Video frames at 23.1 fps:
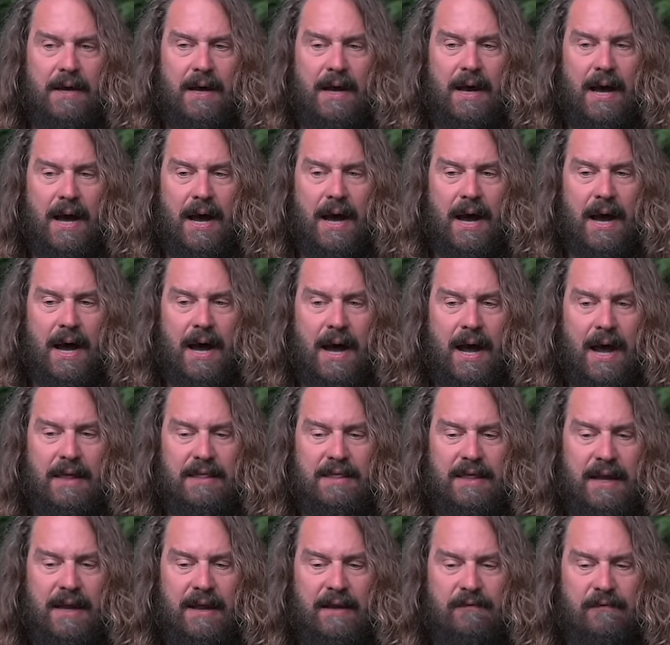Uh, I
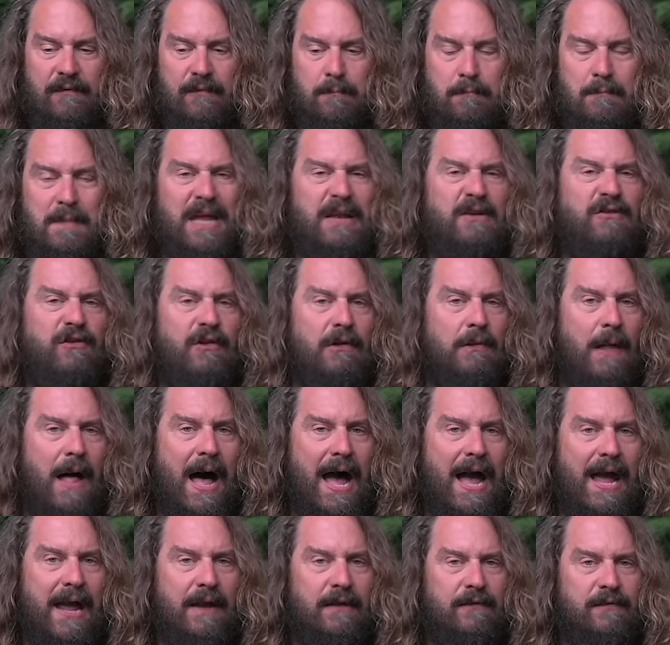think it's
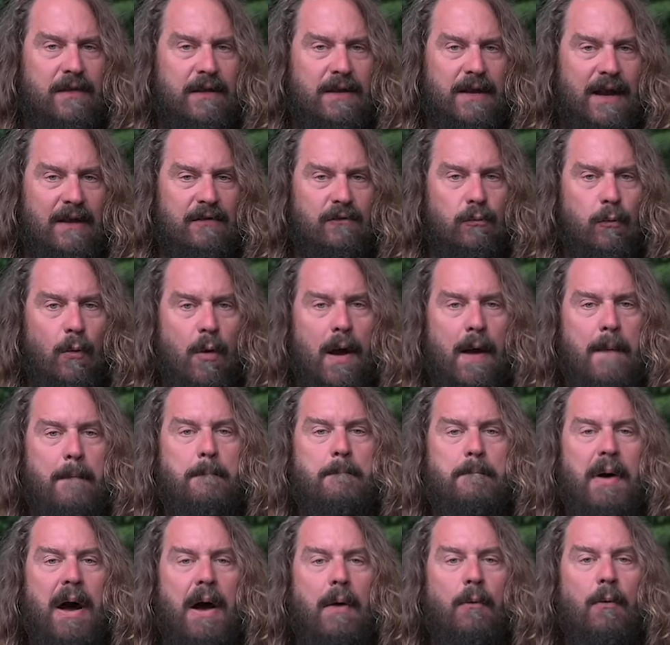mid-July is the next
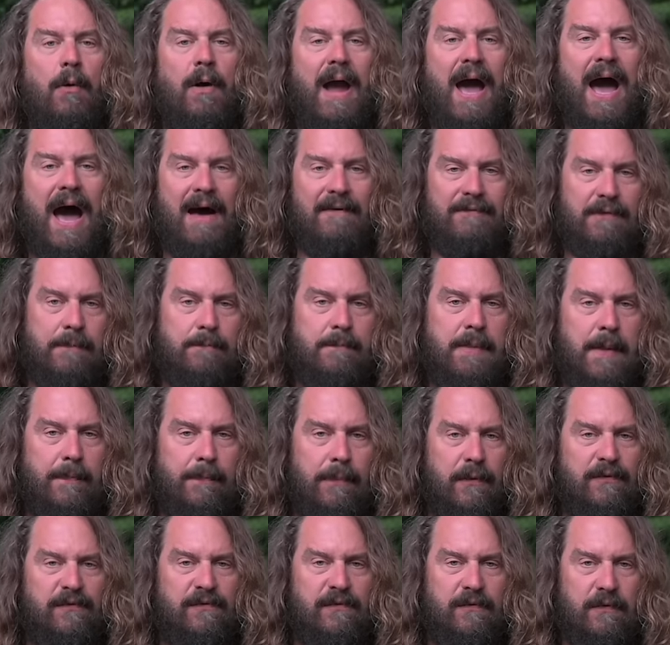one, but we're having
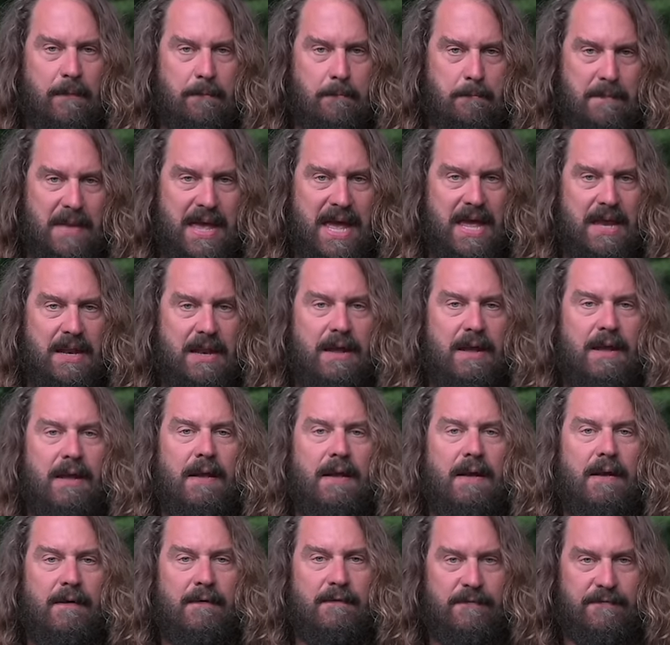people submit
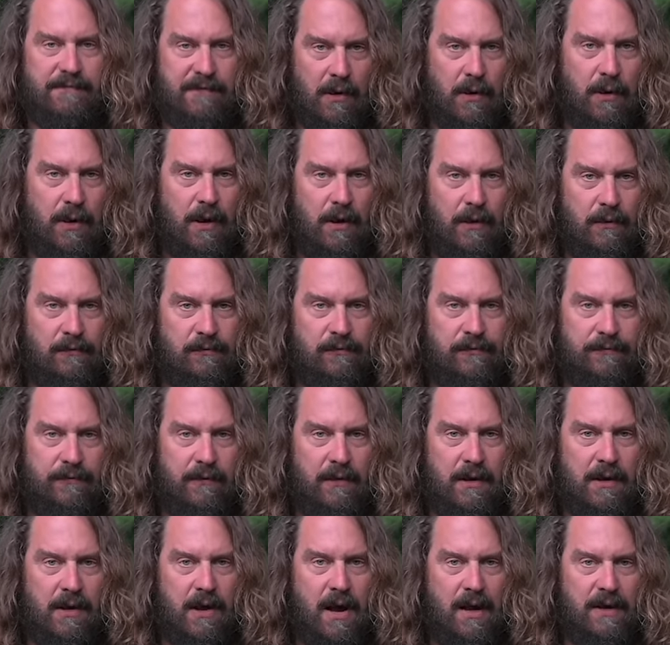photos
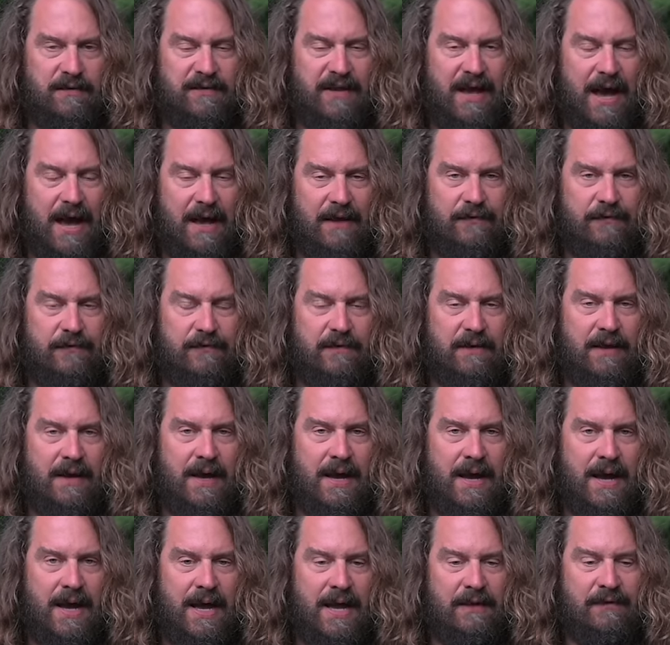for a contest.
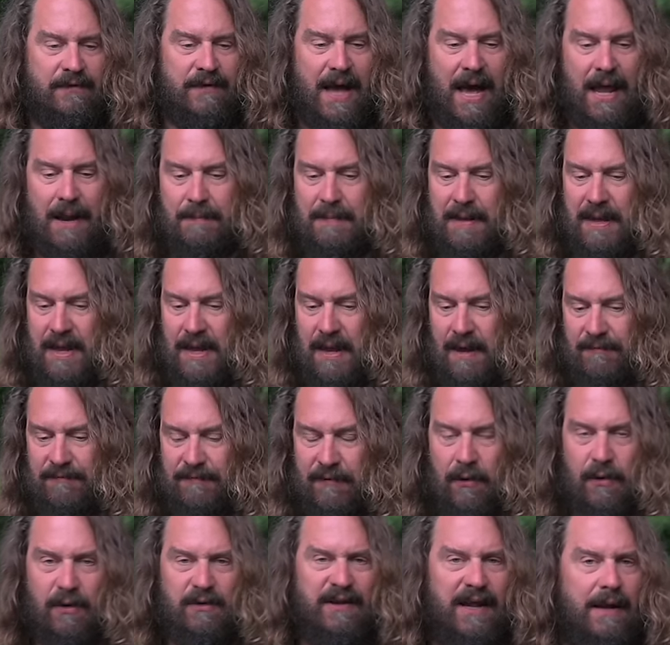Uh, it's got to be a
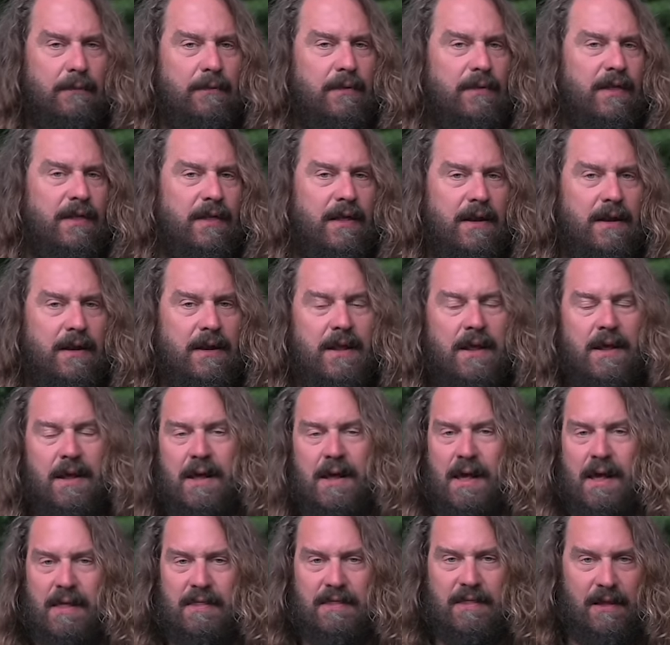photo taken within
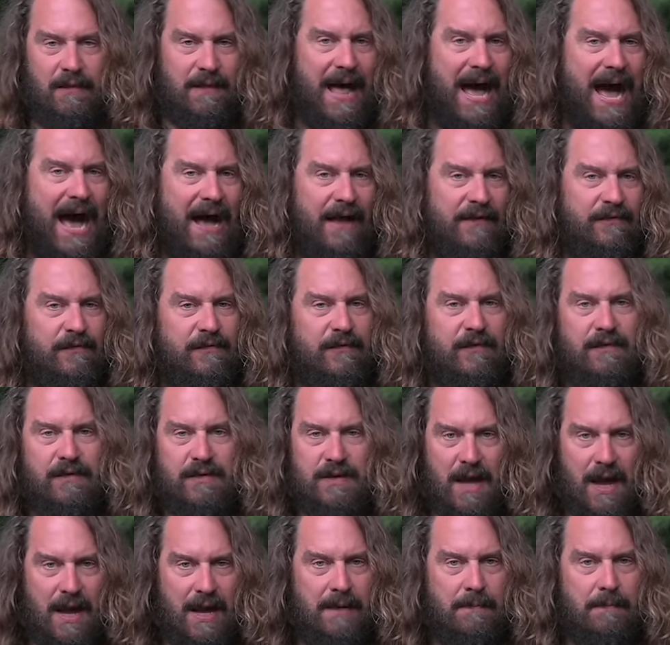the last
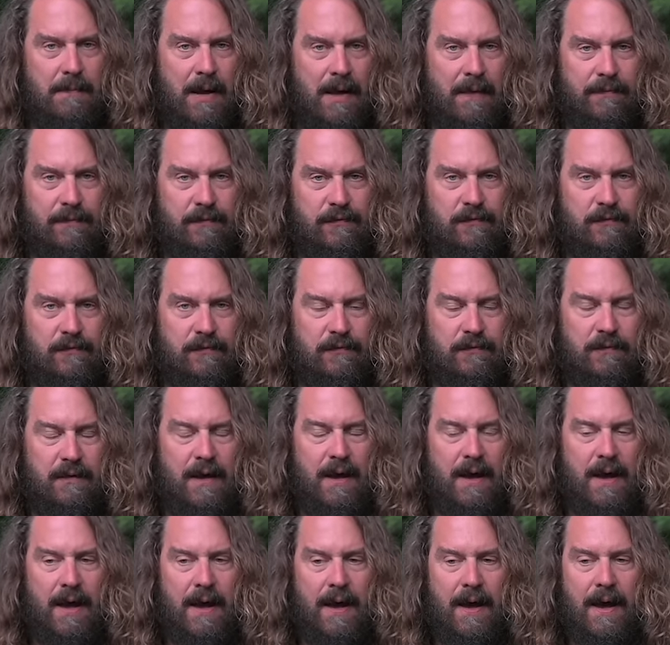nine months,
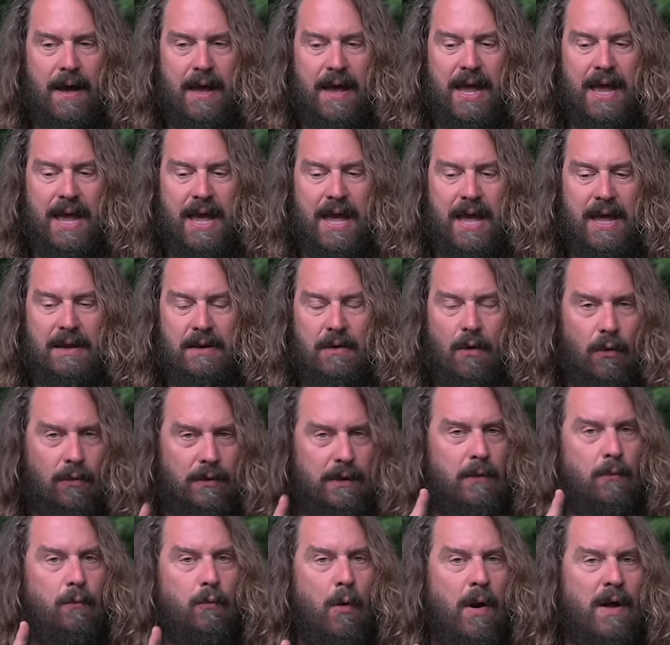uh, and
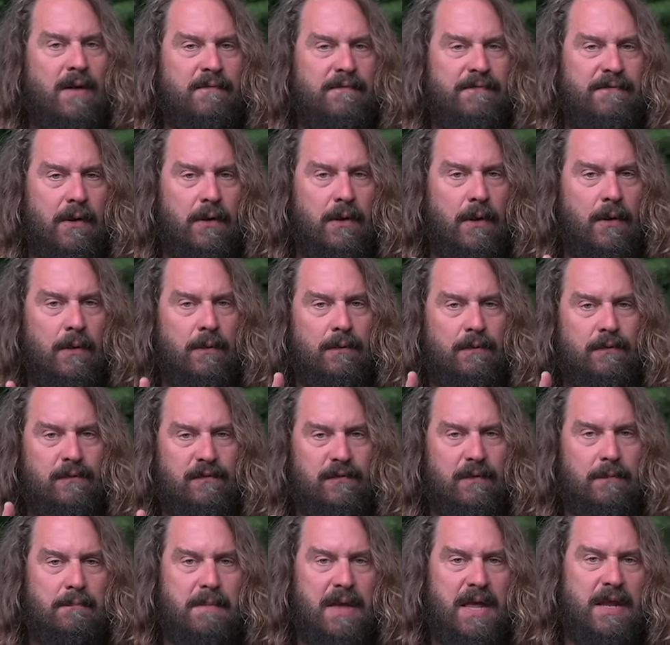only one photo
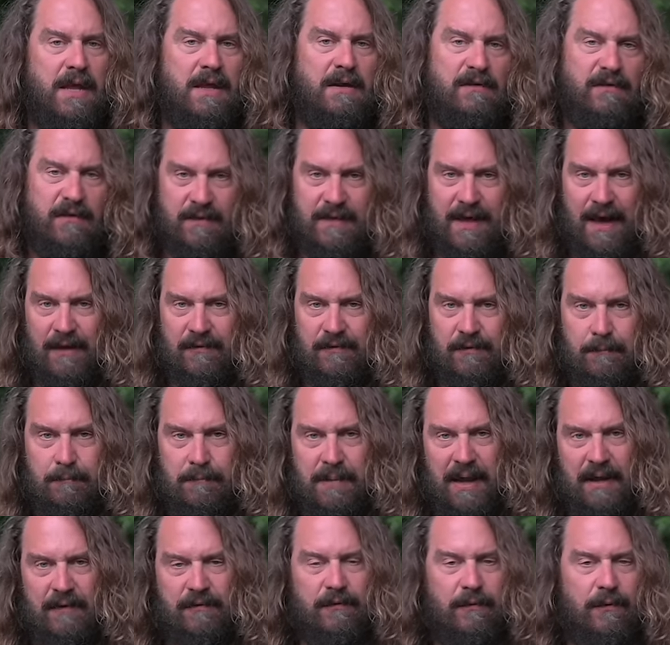submitted, two thousand
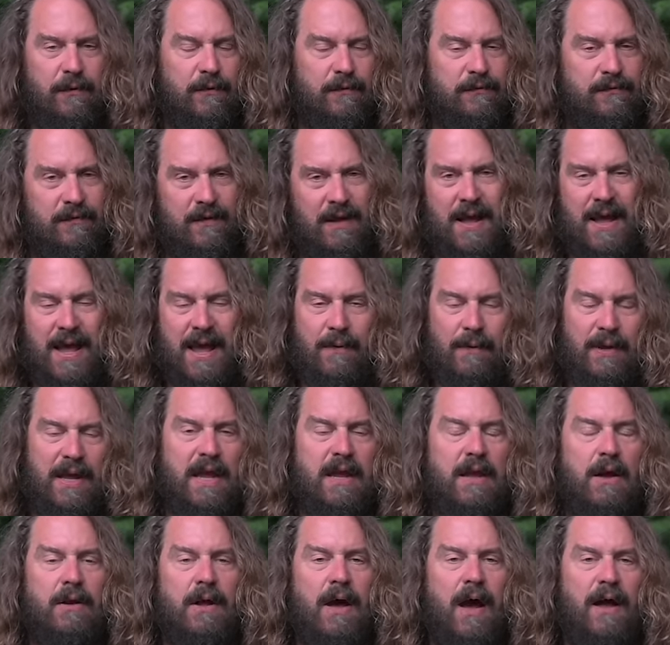pixels. When you
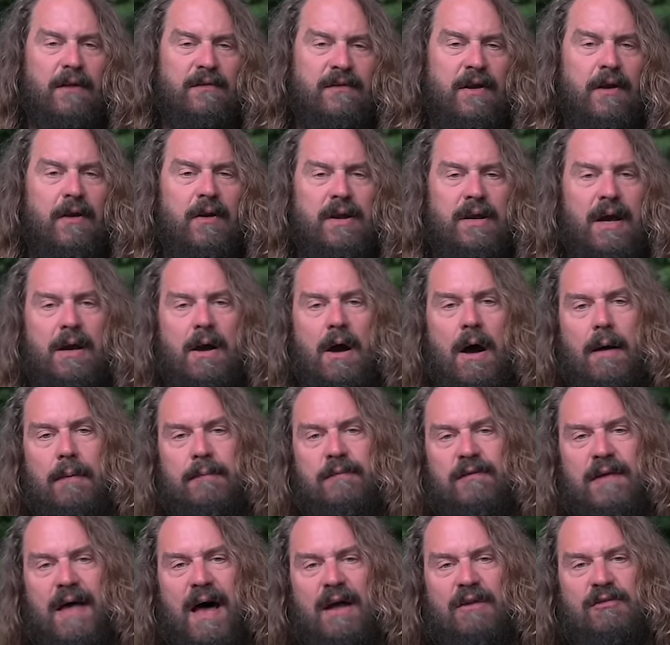go to hudson henry dot com
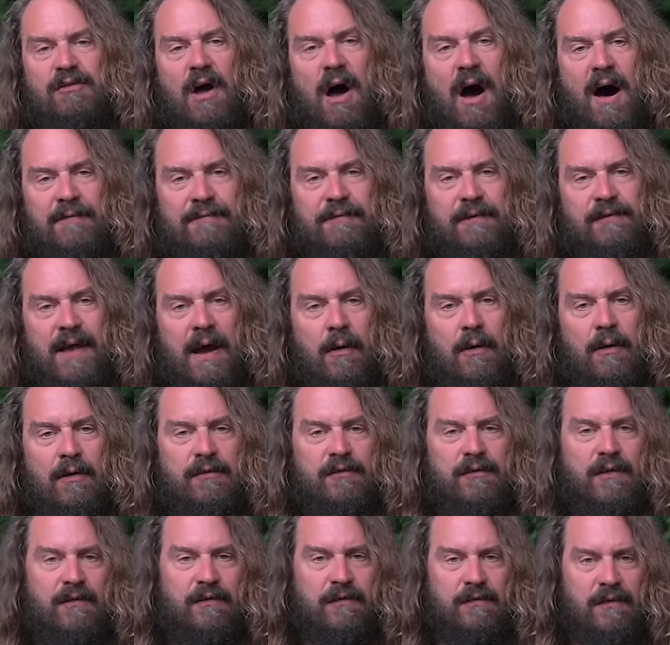slash office
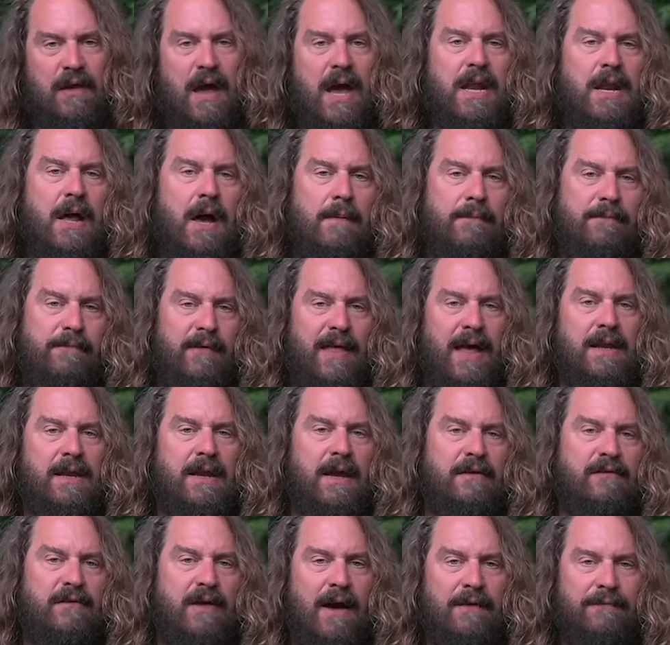hours to sign up for that
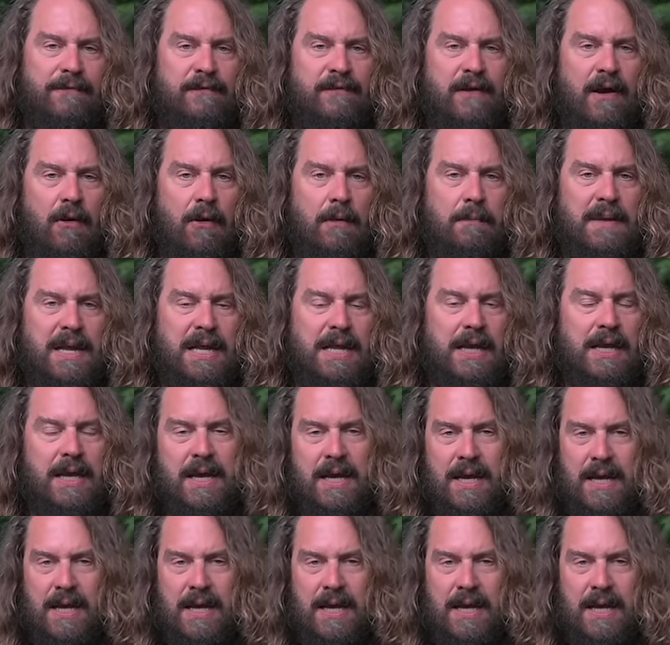next office hour meeting,